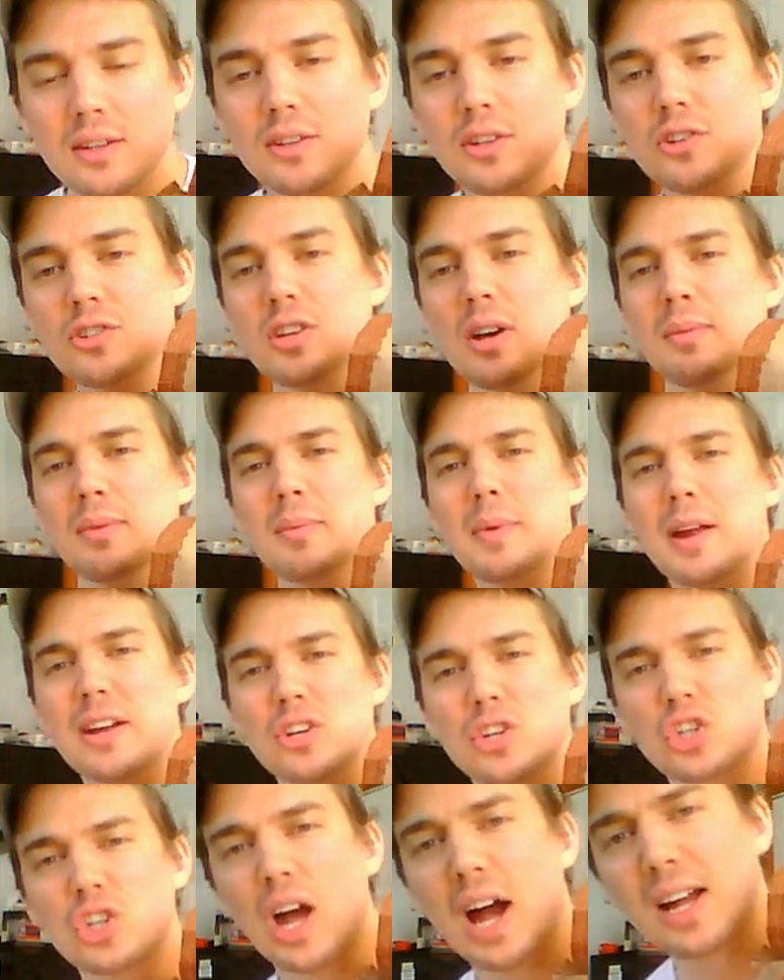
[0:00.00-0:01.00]
There's something about a
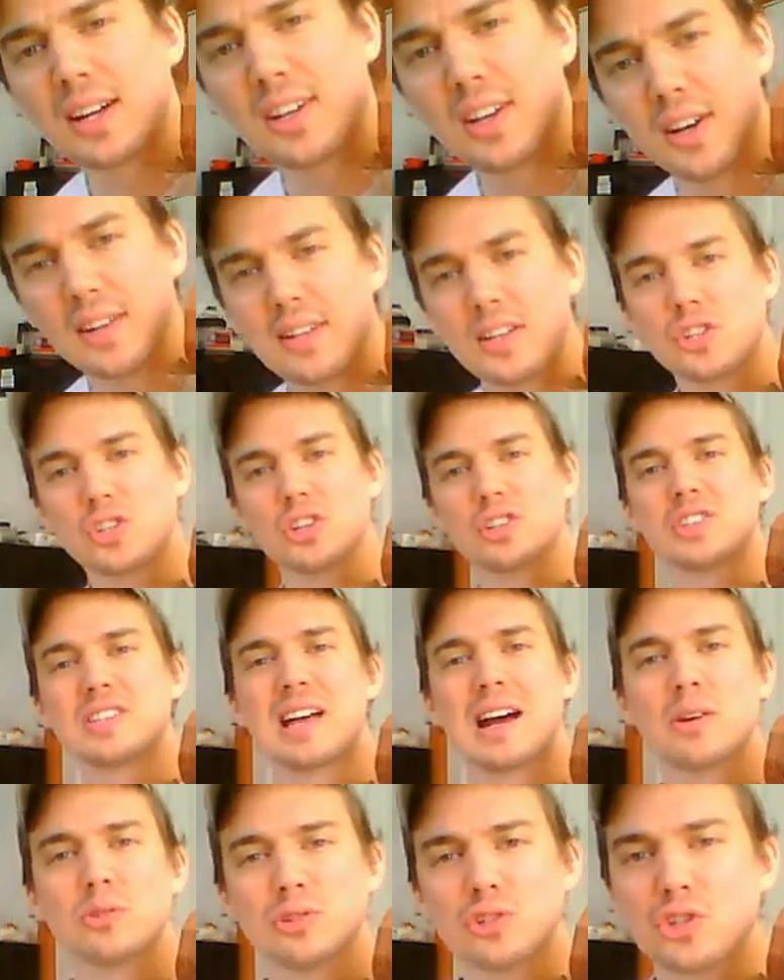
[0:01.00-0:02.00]
shotgun that just
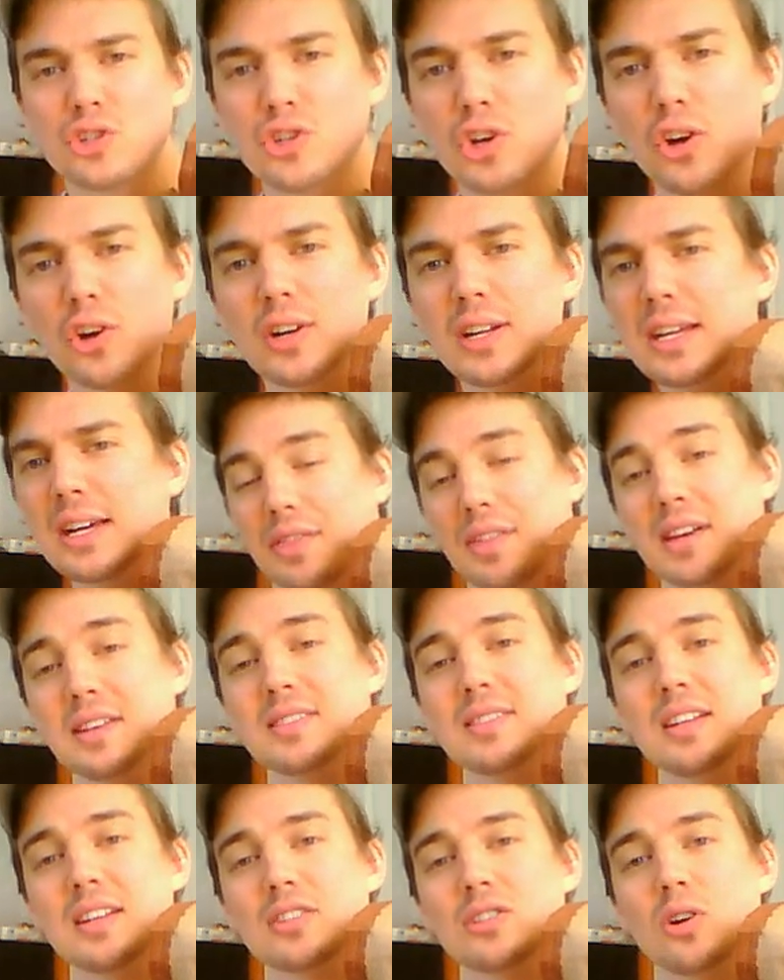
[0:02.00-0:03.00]
sounds dirty.
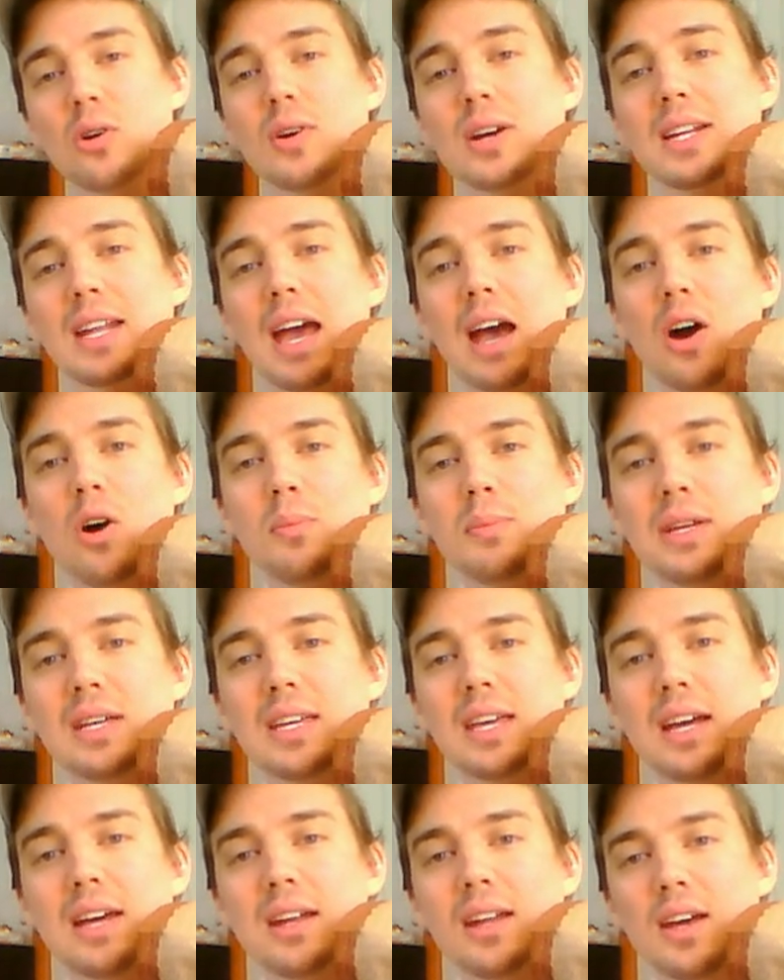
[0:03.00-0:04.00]
This is going to help me
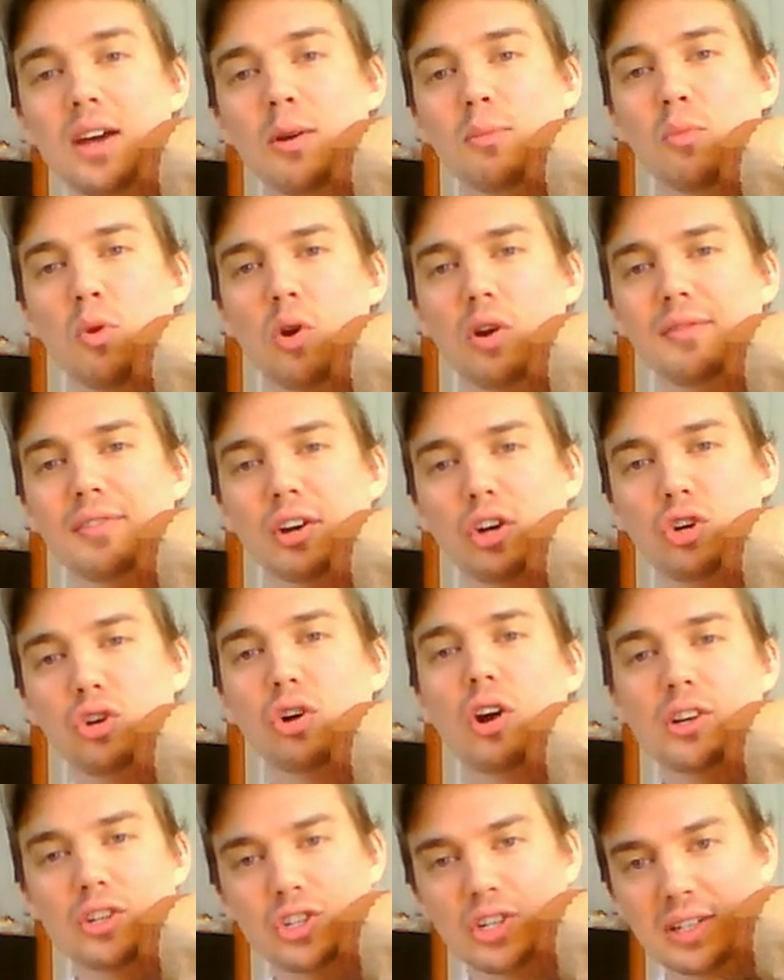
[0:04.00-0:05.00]
get more of a
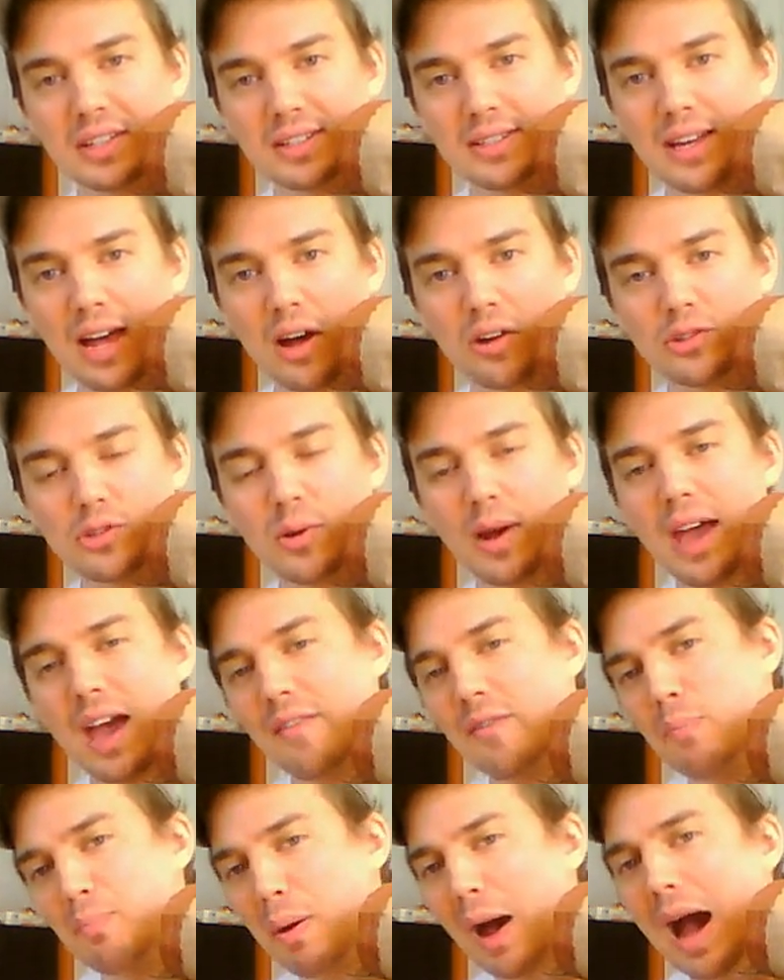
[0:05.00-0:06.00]
crunching sound. So I
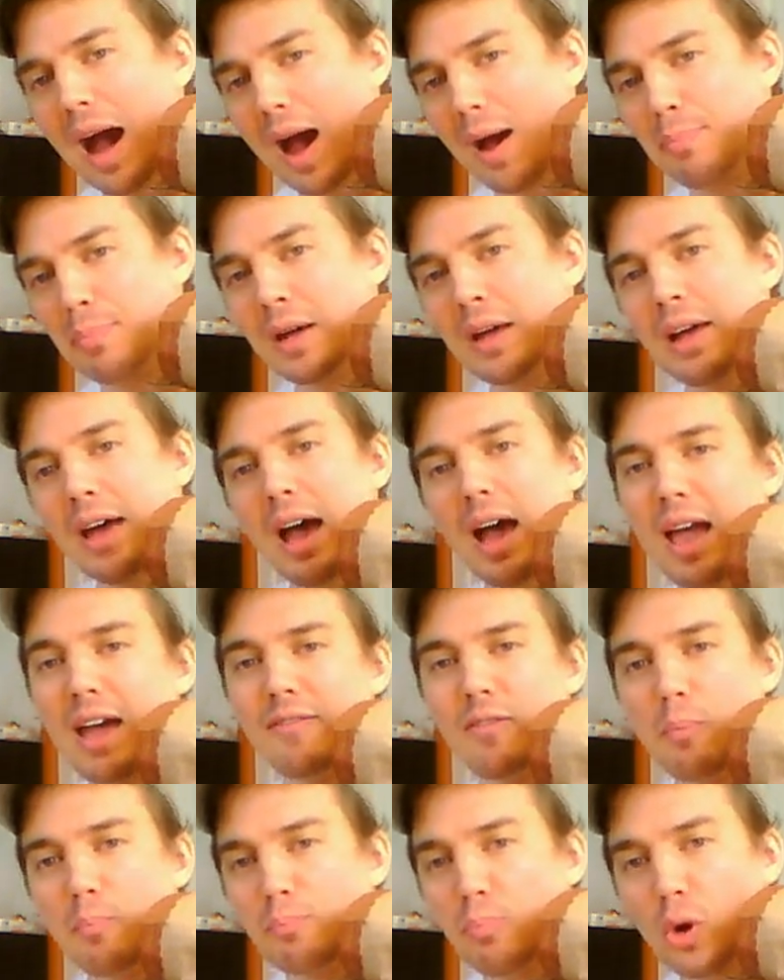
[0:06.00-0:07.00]
have a pop, I
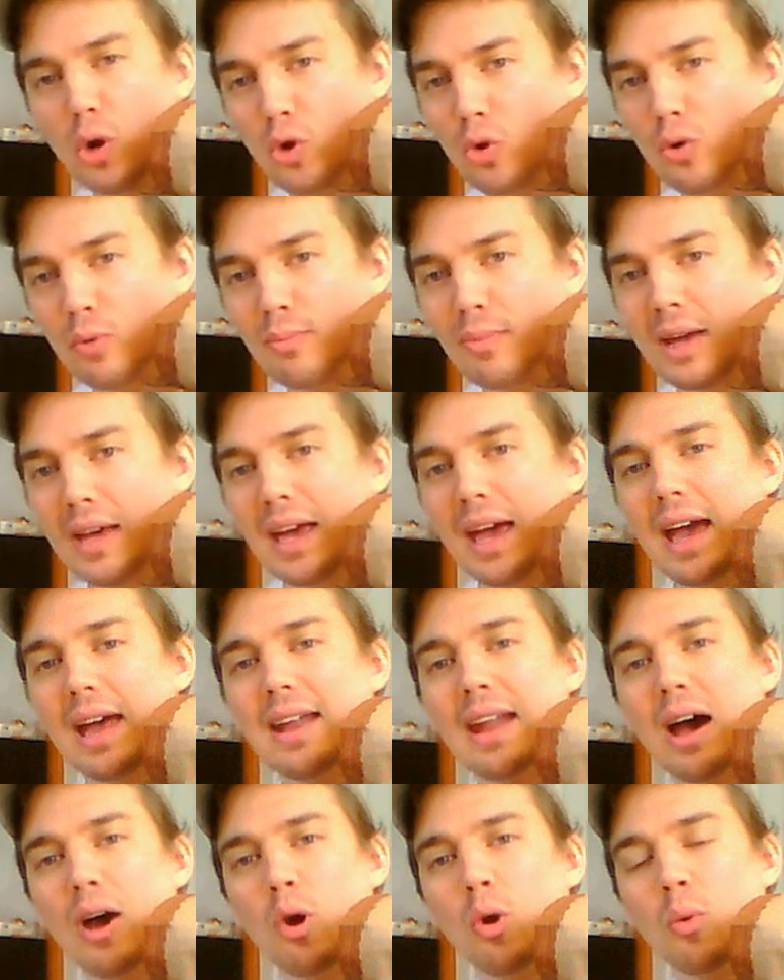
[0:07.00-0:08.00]
have a boom, and
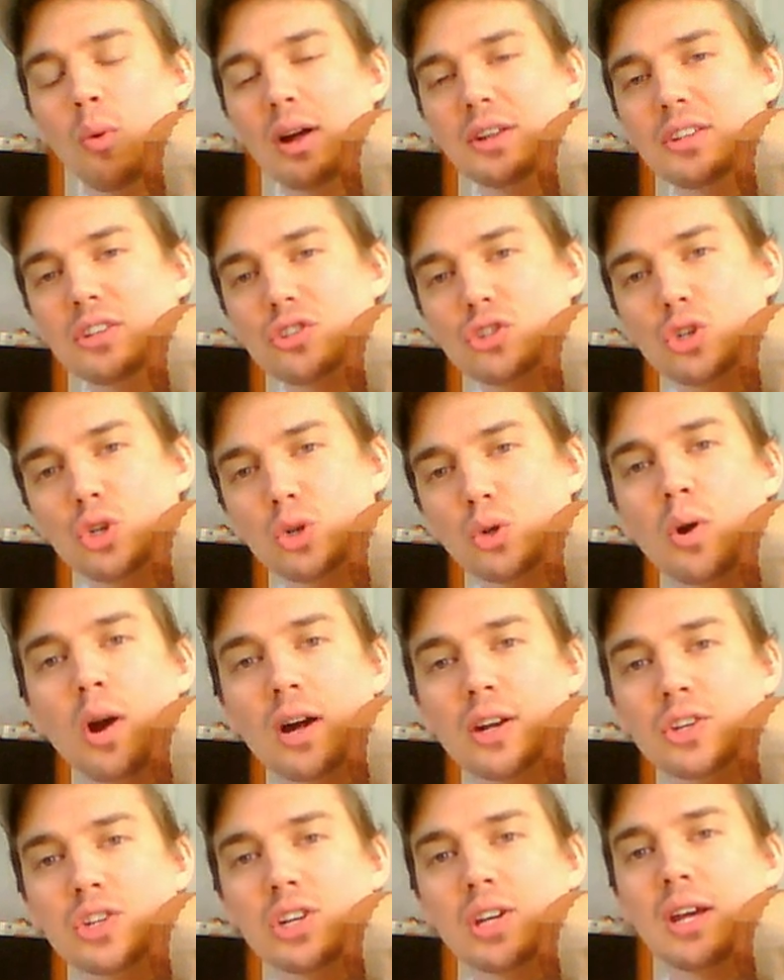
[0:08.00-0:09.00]
now I want this
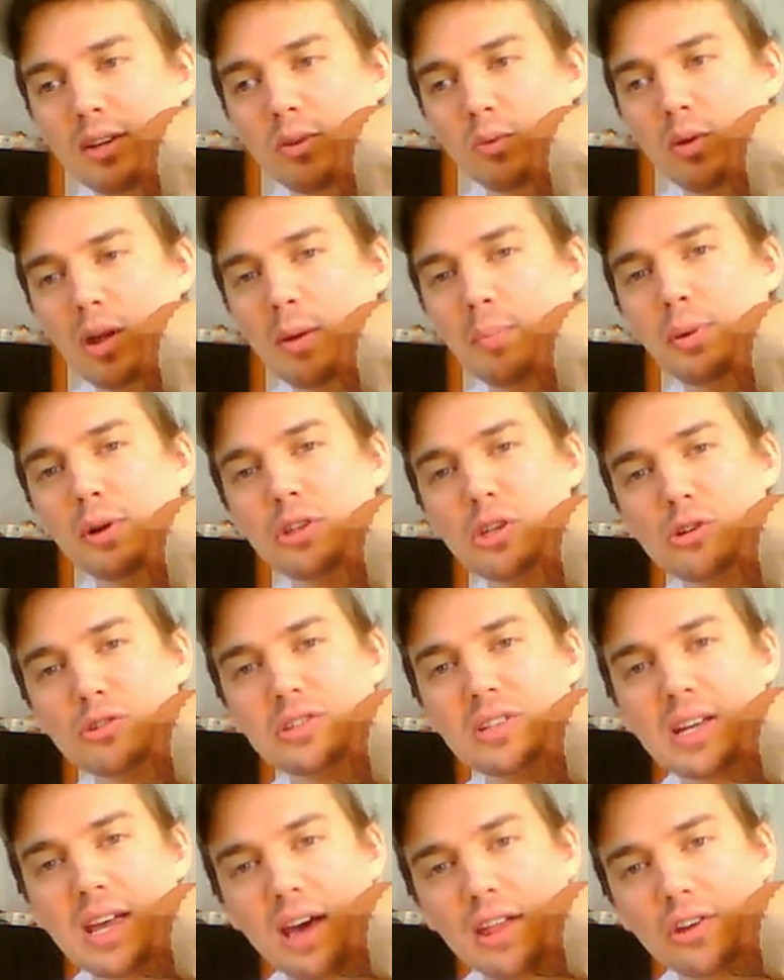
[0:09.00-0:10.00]
crunch. When I put those
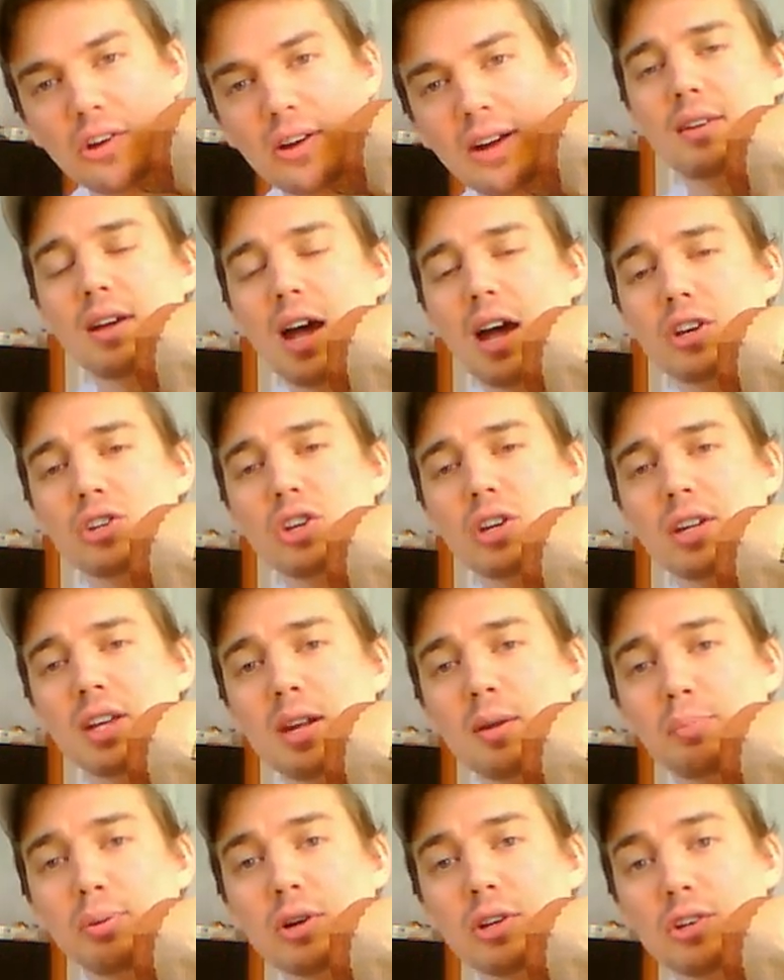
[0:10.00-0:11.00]
together, I should get
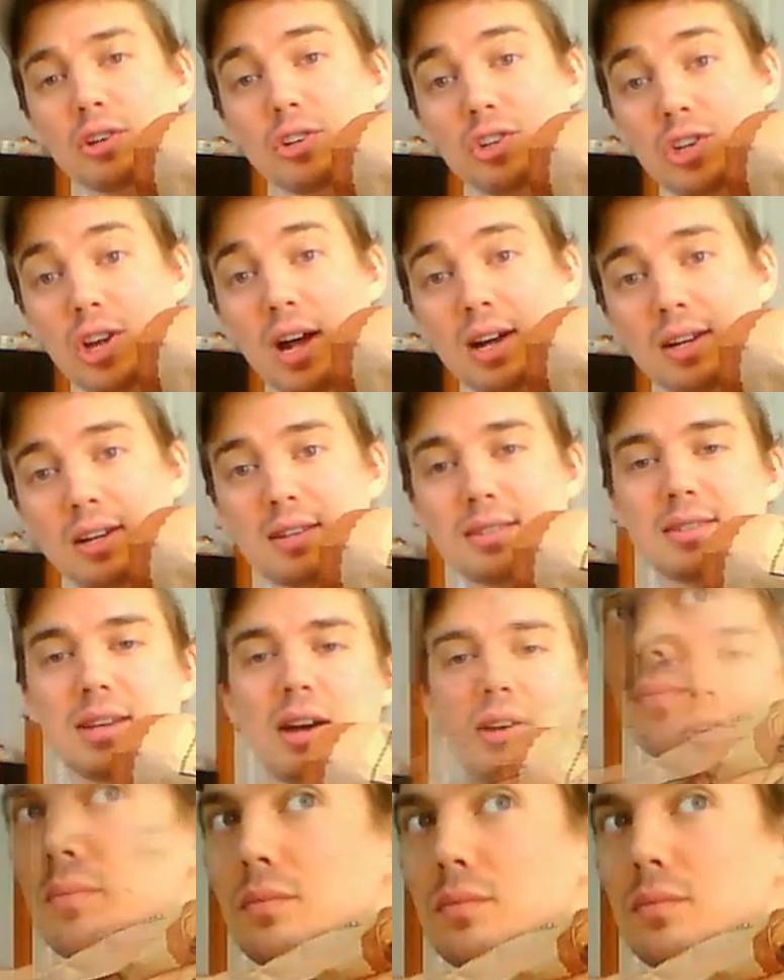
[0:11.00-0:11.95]
a pretty good shotgun sound.